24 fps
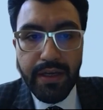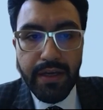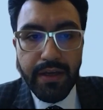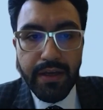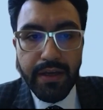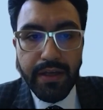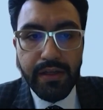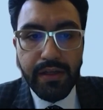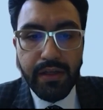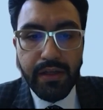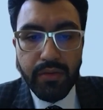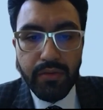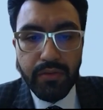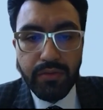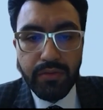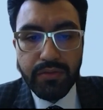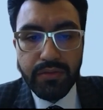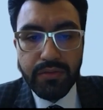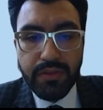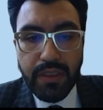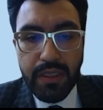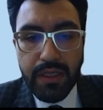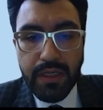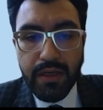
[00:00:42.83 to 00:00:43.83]

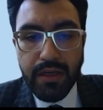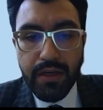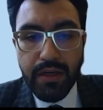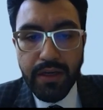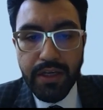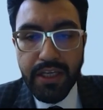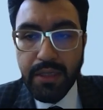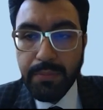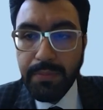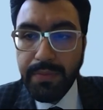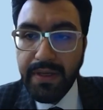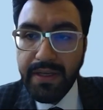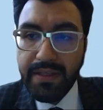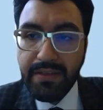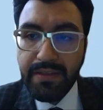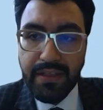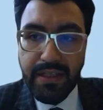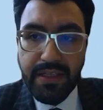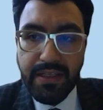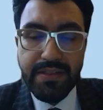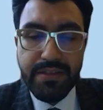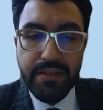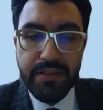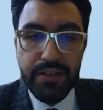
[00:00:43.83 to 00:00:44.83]
include hip and
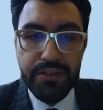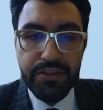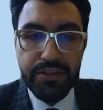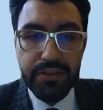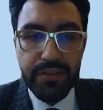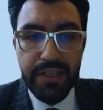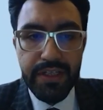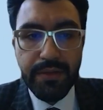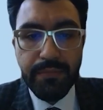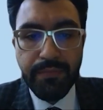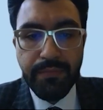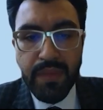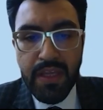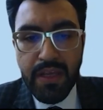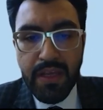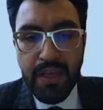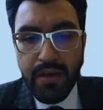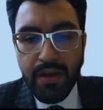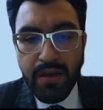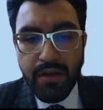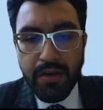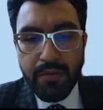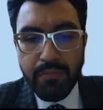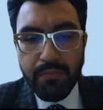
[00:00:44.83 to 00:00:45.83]
knee surgery
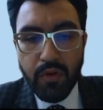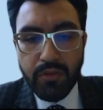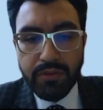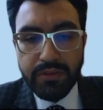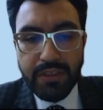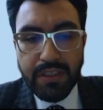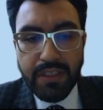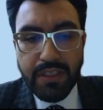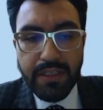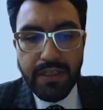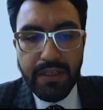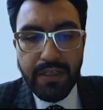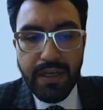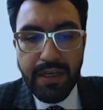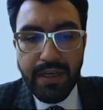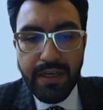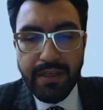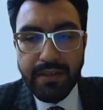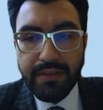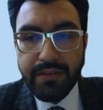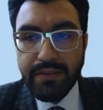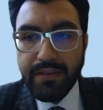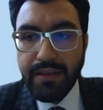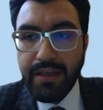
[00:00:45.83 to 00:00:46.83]
mostly,
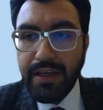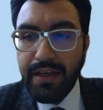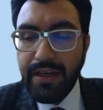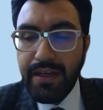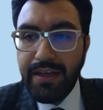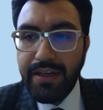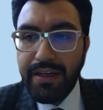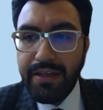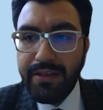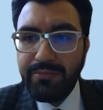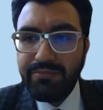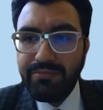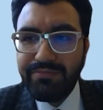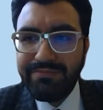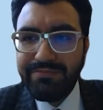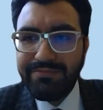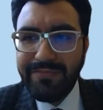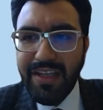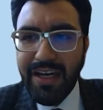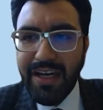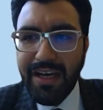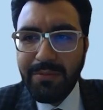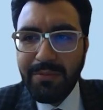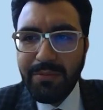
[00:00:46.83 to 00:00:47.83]
and
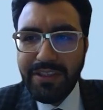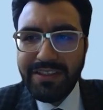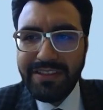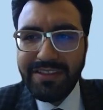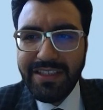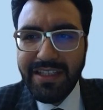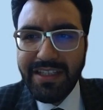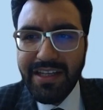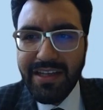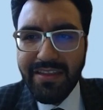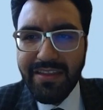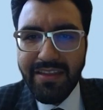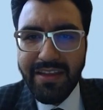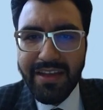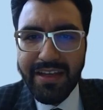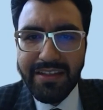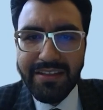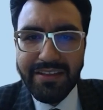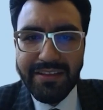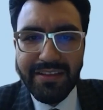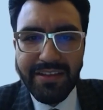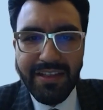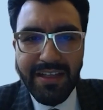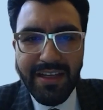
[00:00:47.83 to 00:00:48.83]
I must say
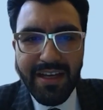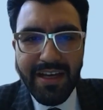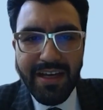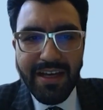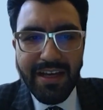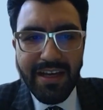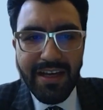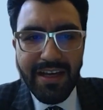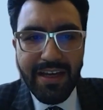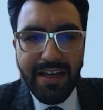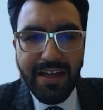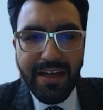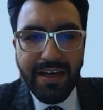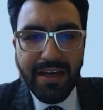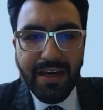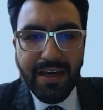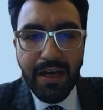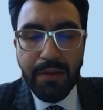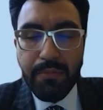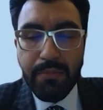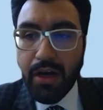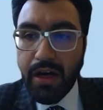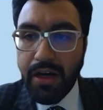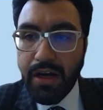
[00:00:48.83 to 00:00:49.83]
that
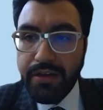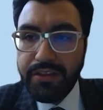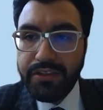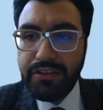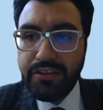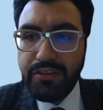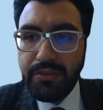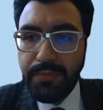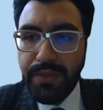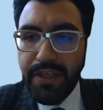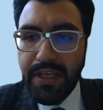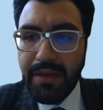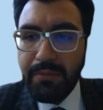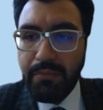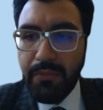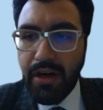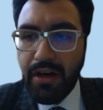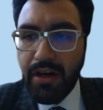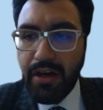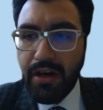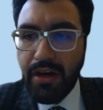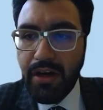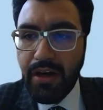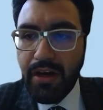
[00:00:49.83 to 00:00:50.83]
I'm honored to be
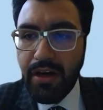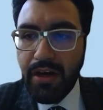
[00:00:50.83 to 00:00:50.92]
among